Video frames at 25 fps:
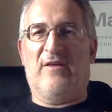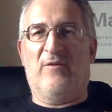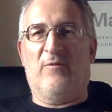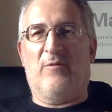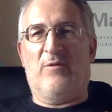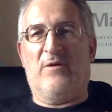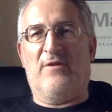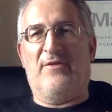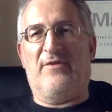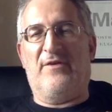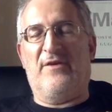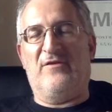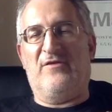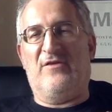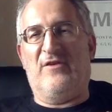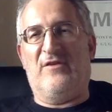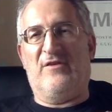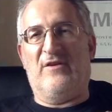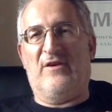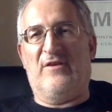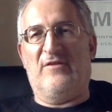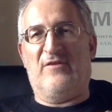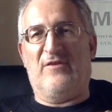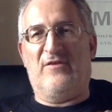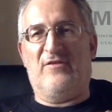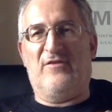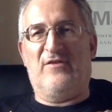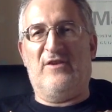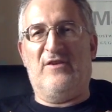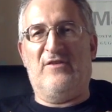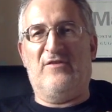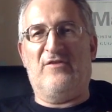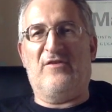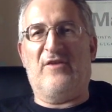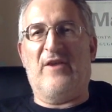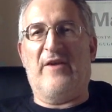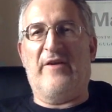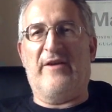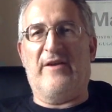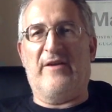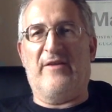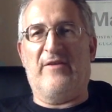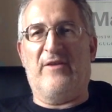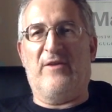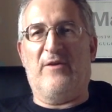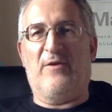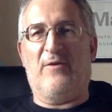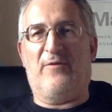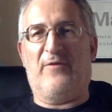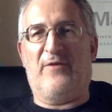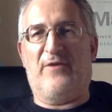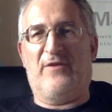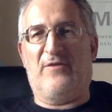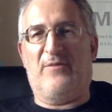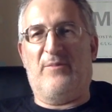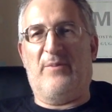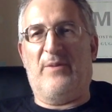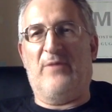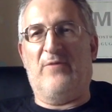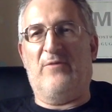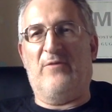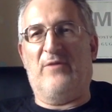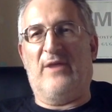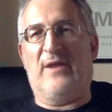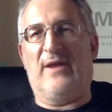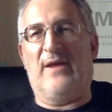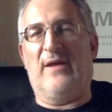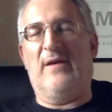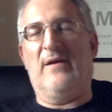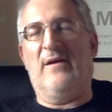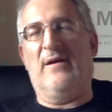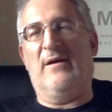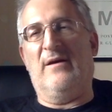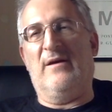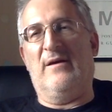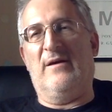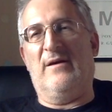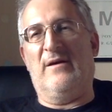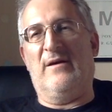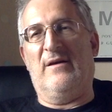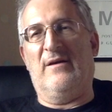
that one of the things she does is she's staring at the office building uh,